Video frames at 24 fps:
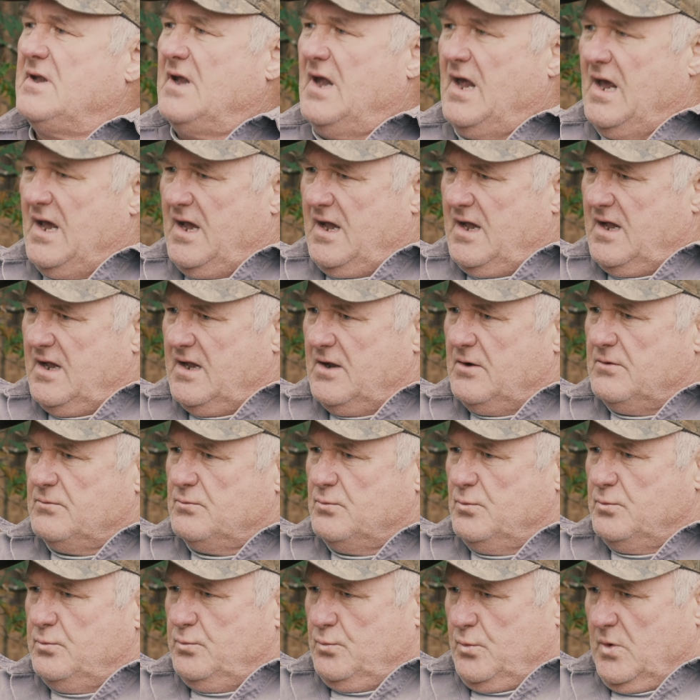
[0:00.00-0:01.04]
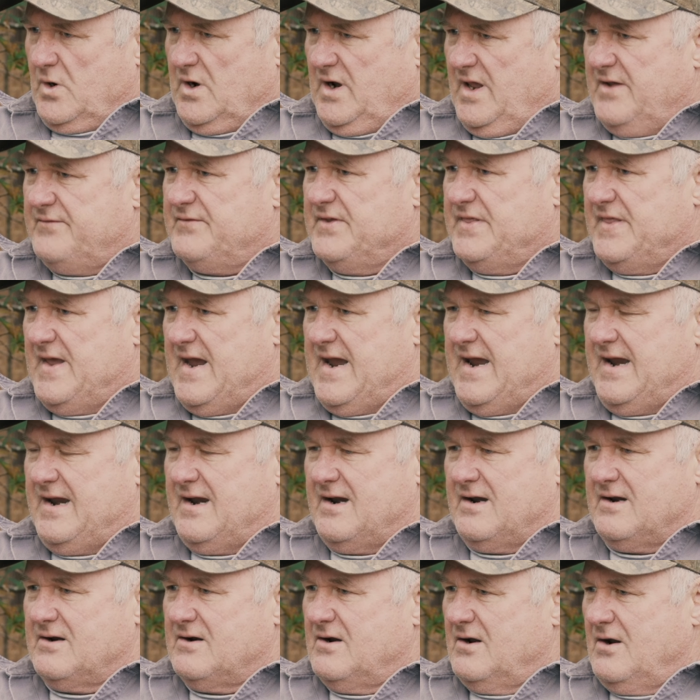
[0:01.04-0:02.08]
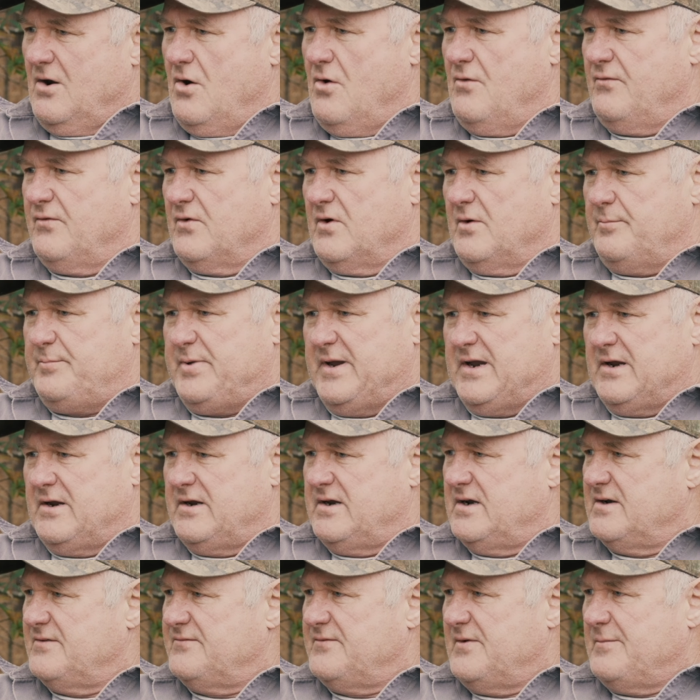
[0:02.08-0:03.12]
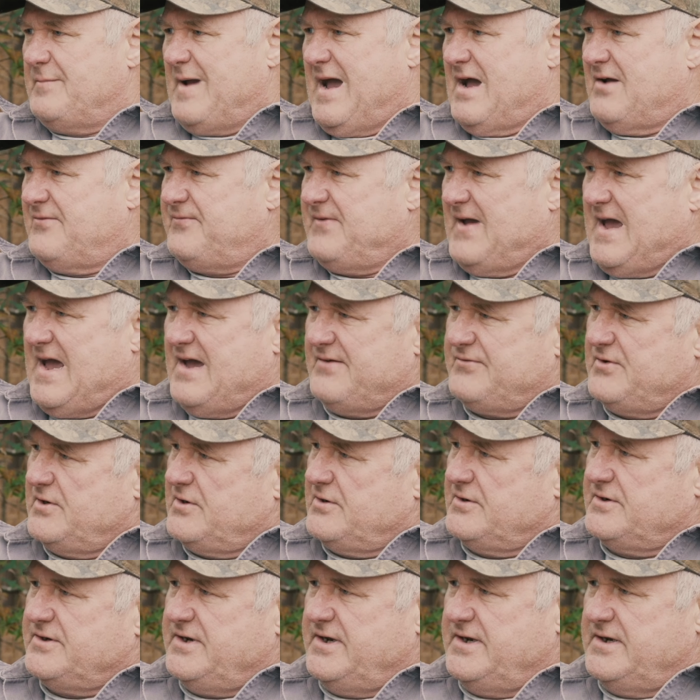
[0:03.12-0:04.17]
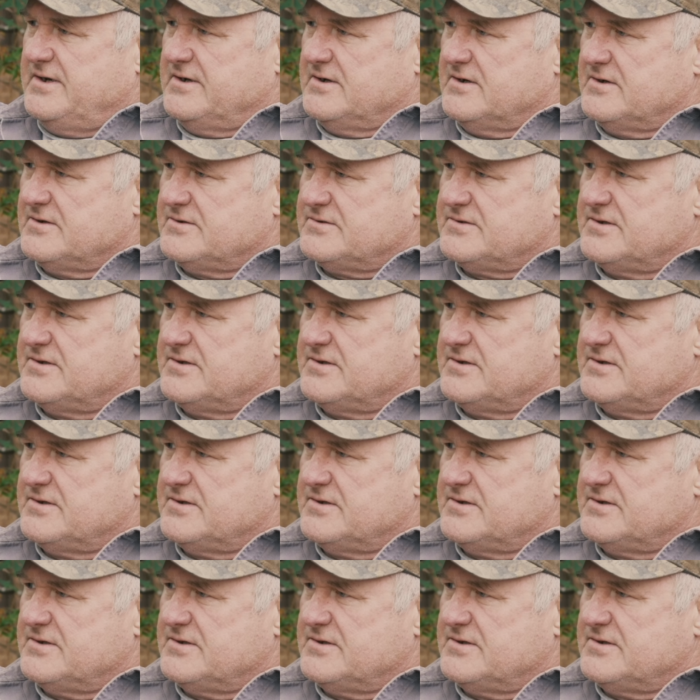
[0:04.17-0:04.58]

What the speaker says: were living there over a period of about 500 years.